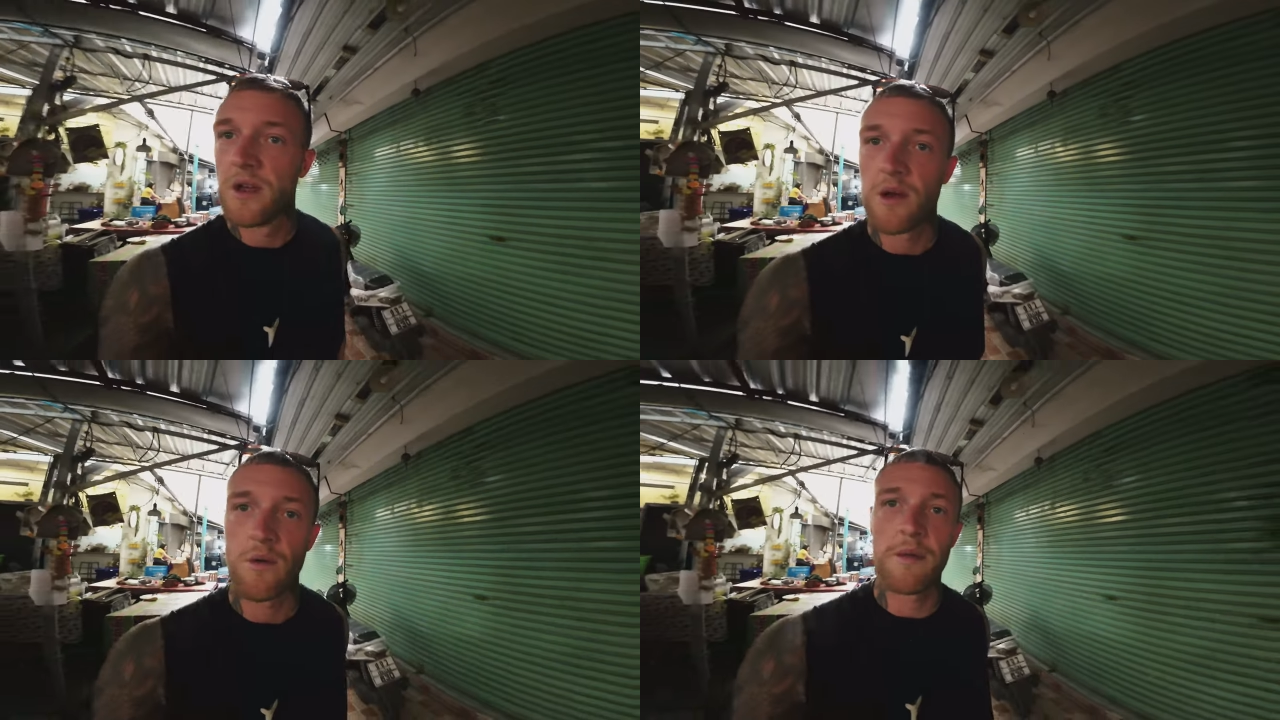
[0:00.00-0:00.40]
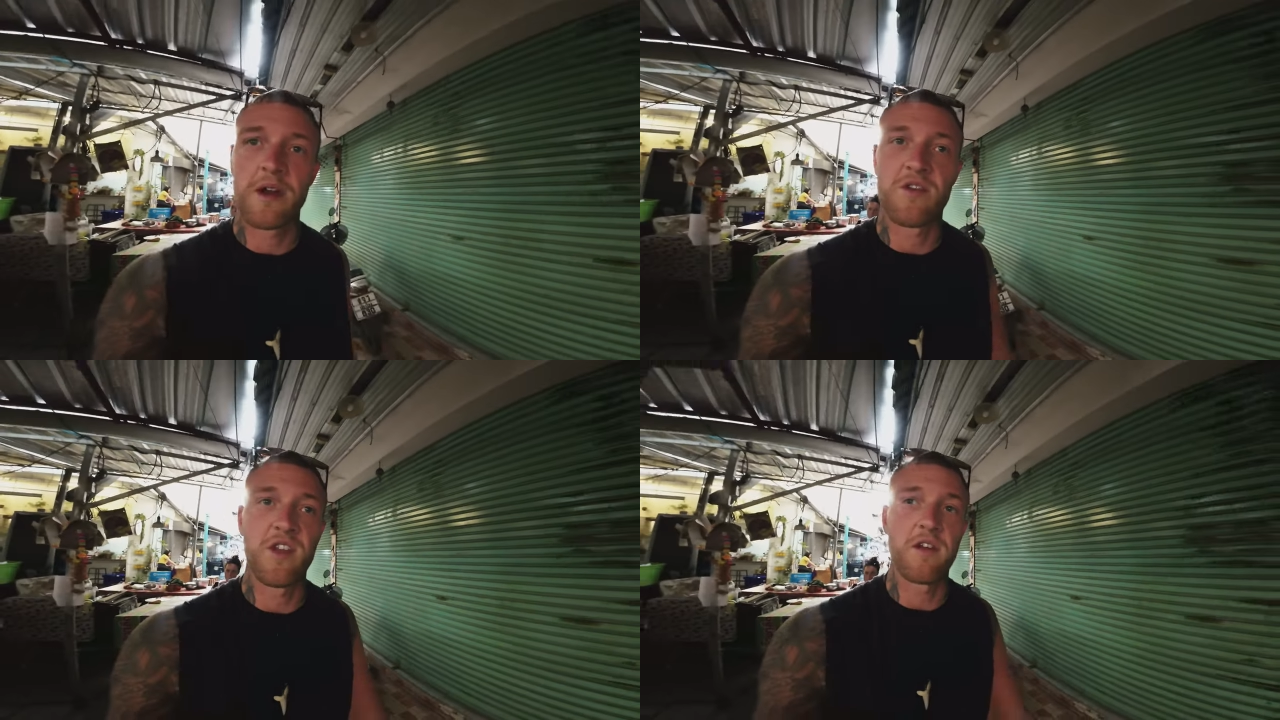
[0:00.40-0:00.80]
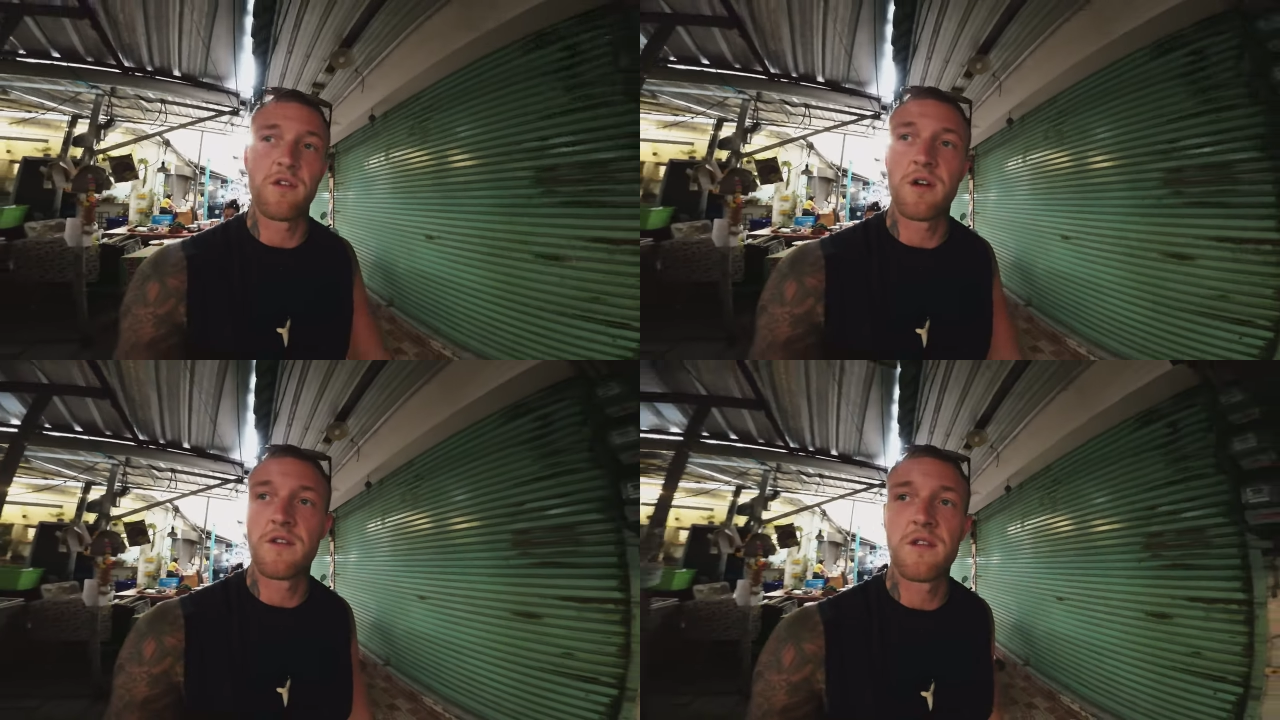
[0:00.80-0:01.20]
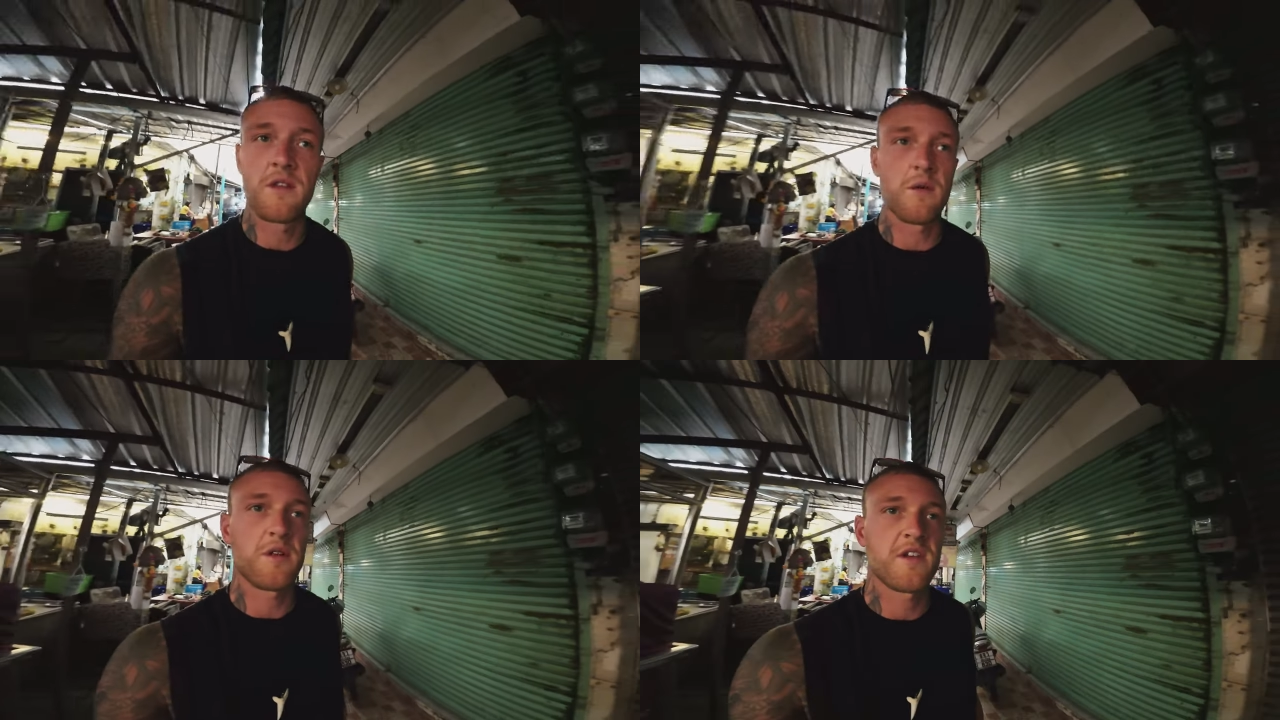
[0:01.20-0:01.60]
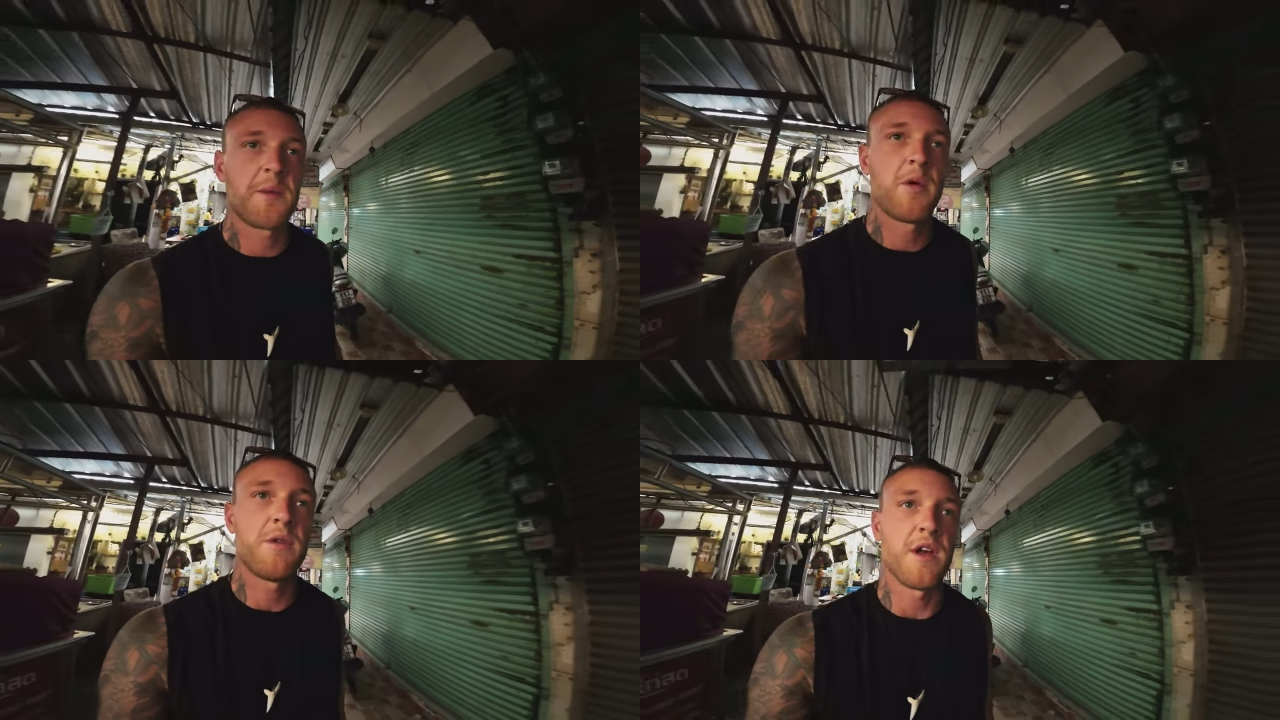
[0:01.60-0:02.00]
I want mango sticky rice. The one
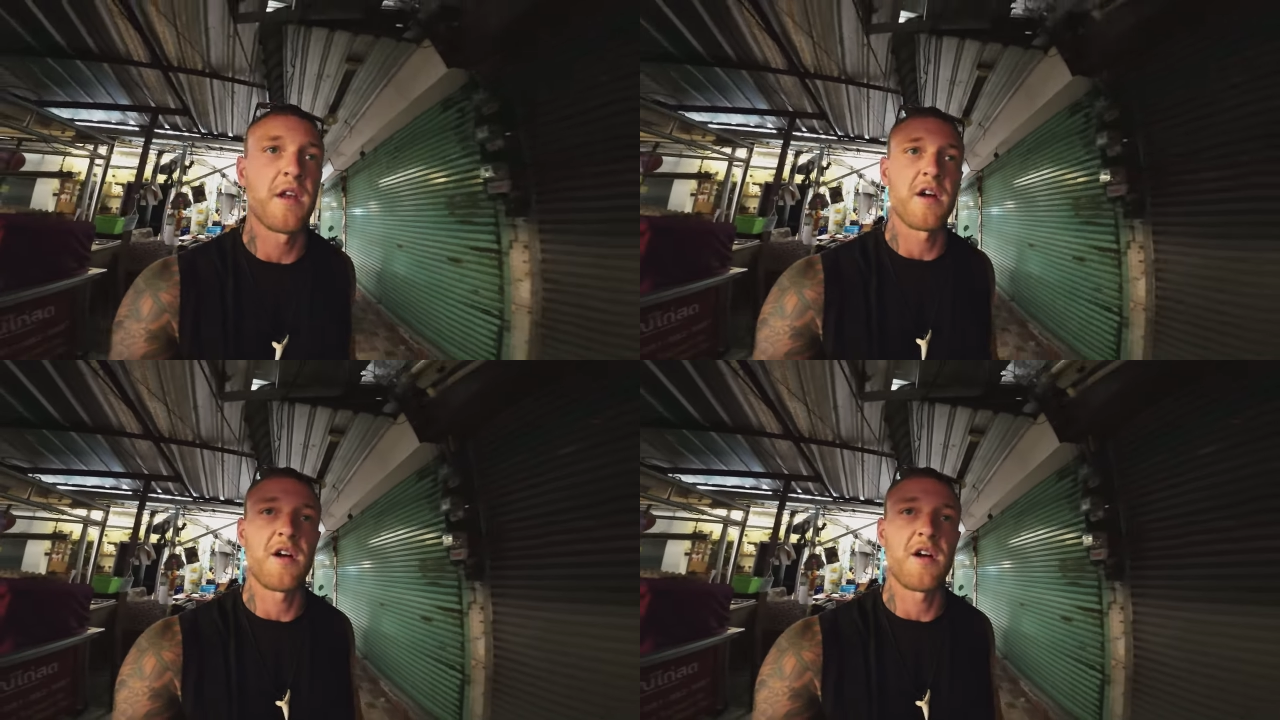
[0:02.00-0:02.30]
time I want it and I